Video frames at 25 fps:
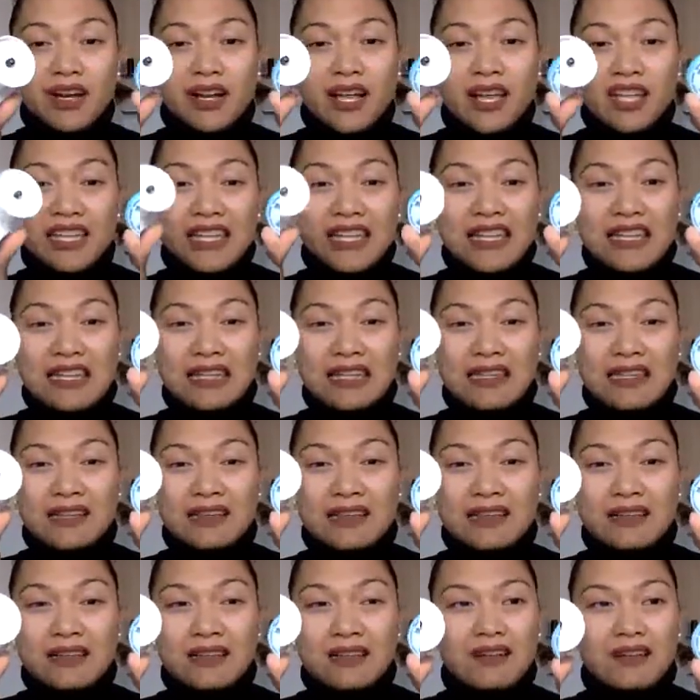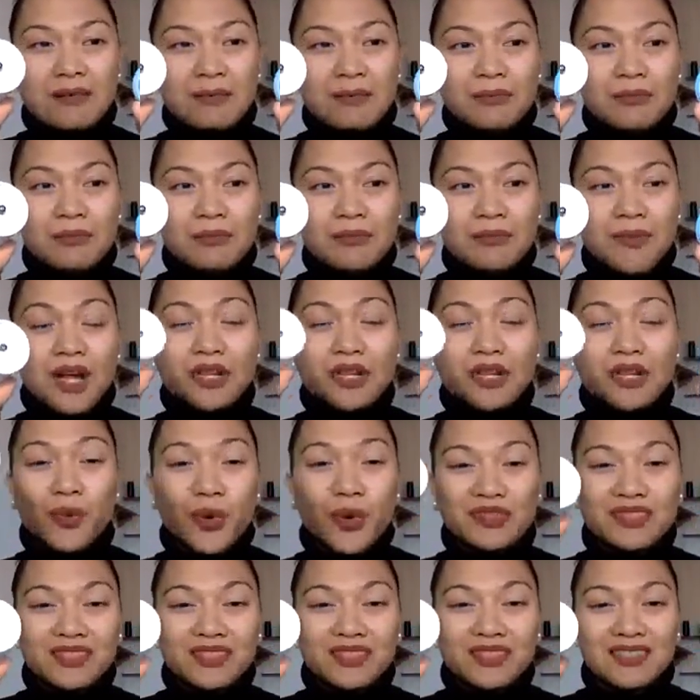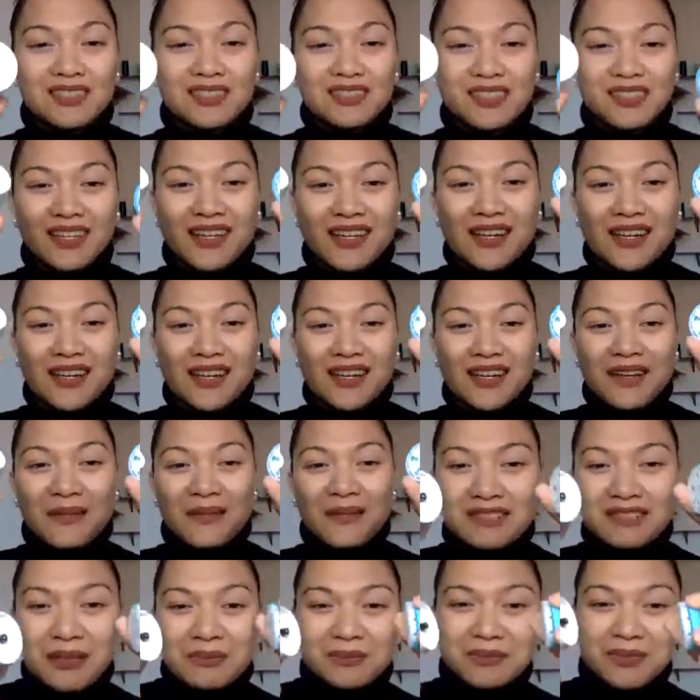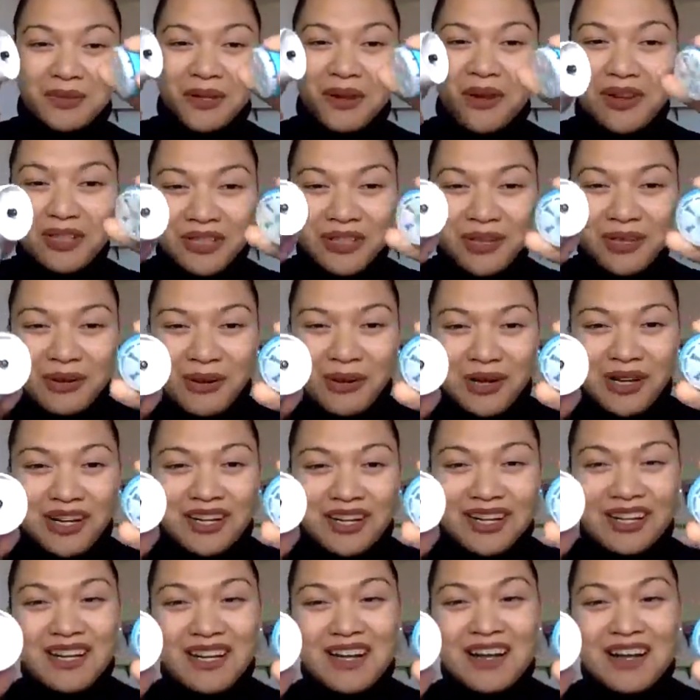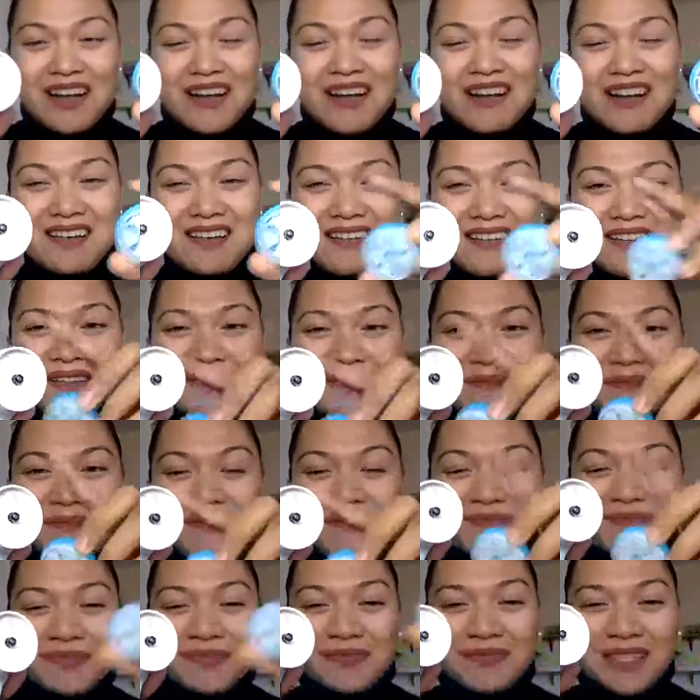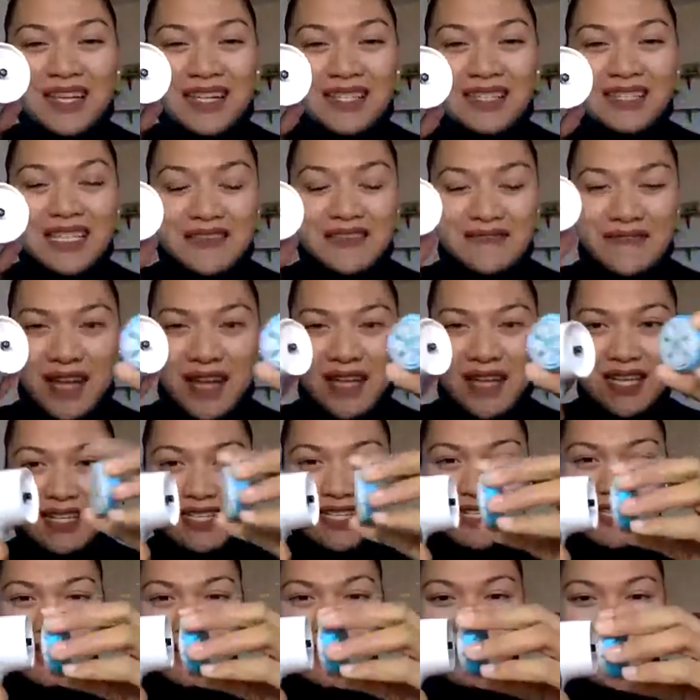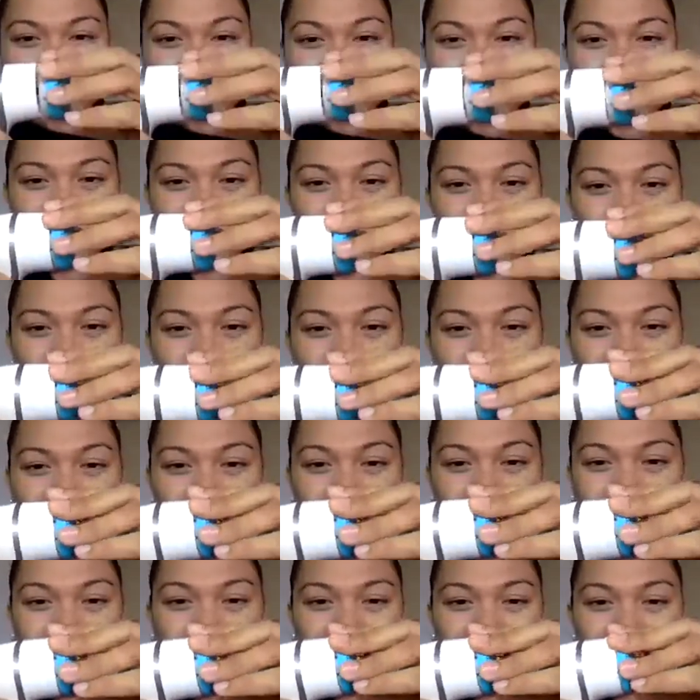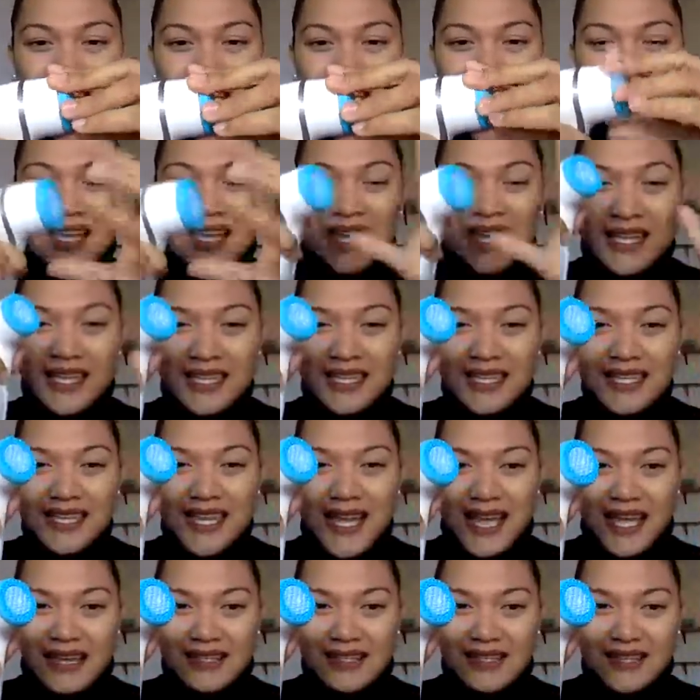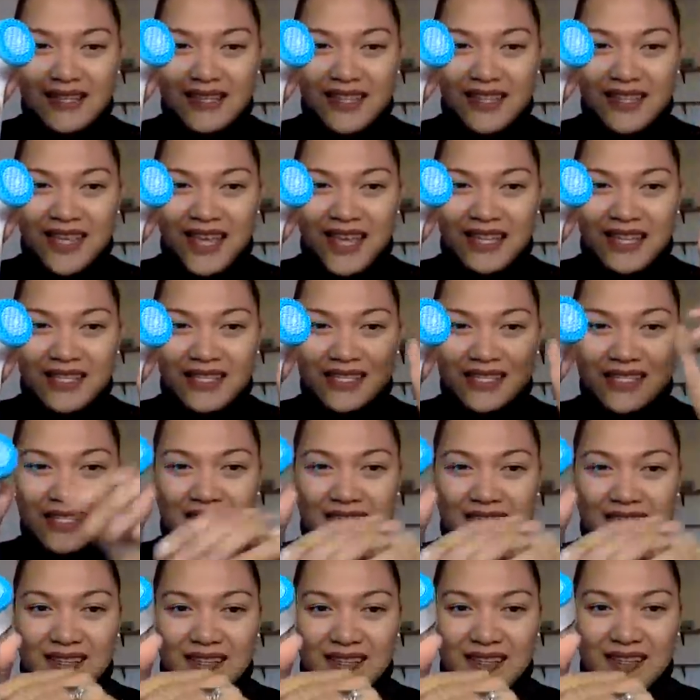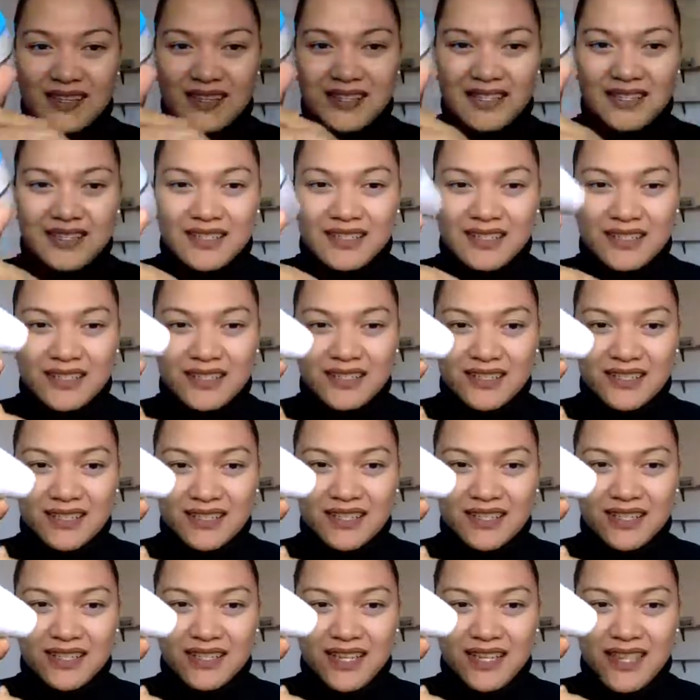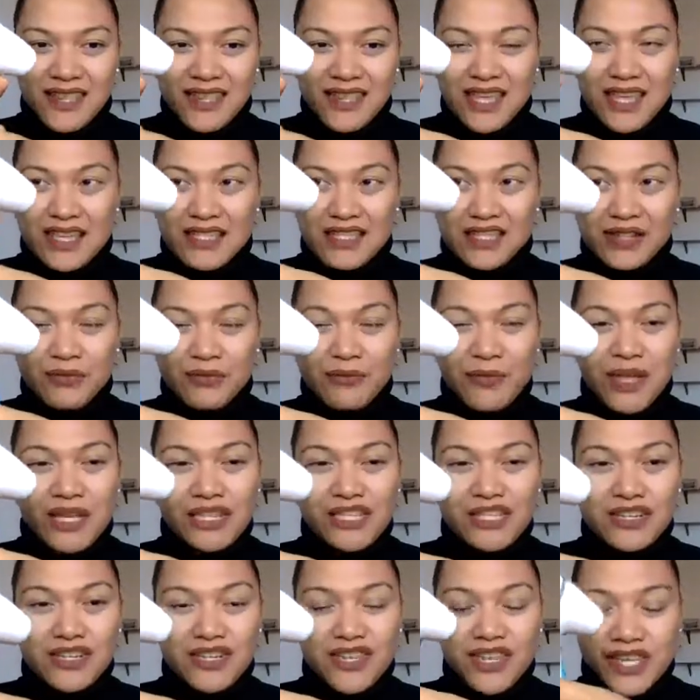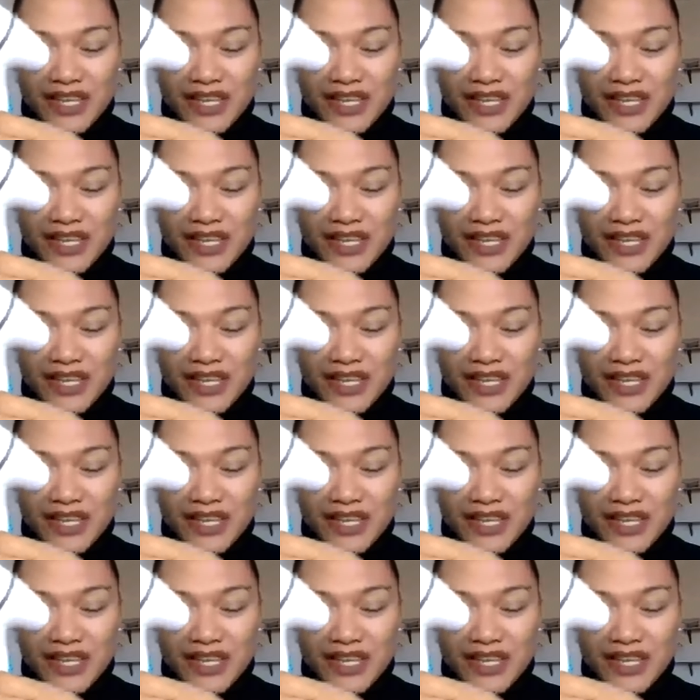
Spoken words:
any unwanted build up on your device. So yeah, that's the thing. So make sure that